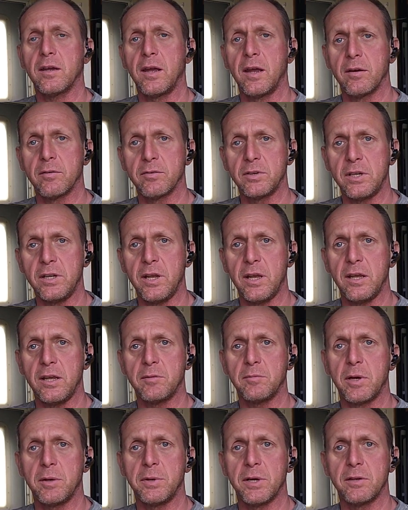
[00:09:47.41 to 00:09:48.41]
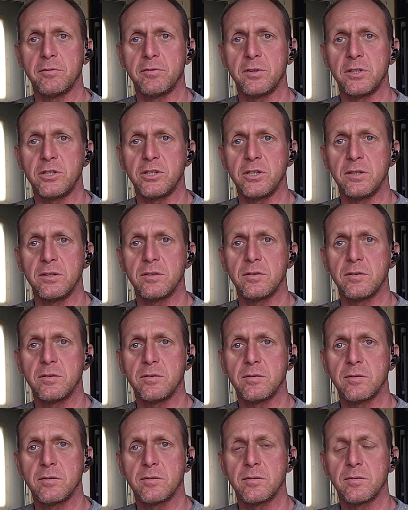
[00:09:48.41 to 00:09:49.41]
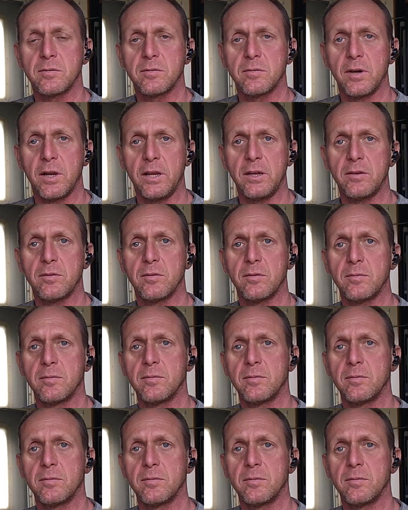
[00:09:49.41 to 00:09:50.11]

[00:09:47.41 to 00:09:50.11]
every day in my barefoot shoes, right?